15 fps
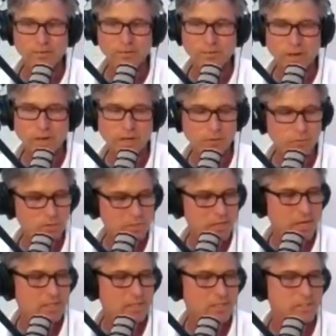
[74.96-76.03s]
Ronald was
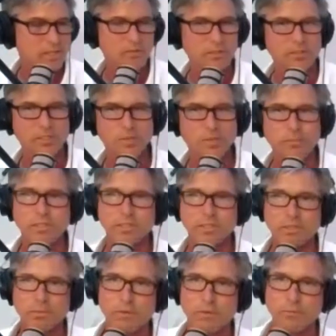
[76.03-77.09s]
nice enough to send me
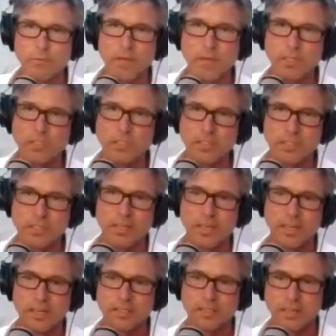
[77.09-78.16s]
some information
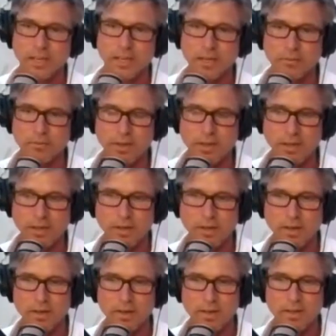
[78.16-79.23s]
ahead of time.
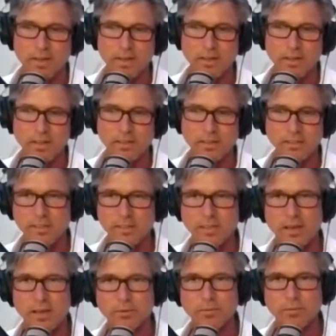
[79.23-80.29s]
And this is an
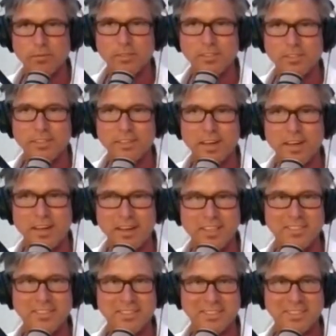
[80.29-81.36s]
optimistic guy.
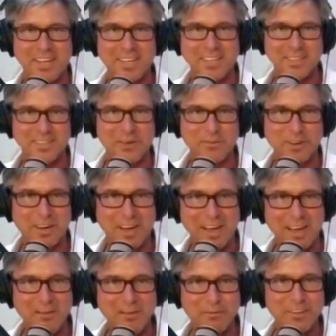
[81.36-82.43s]
This is a guy that's loving
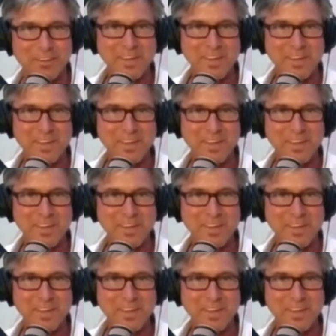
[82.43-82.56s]
life.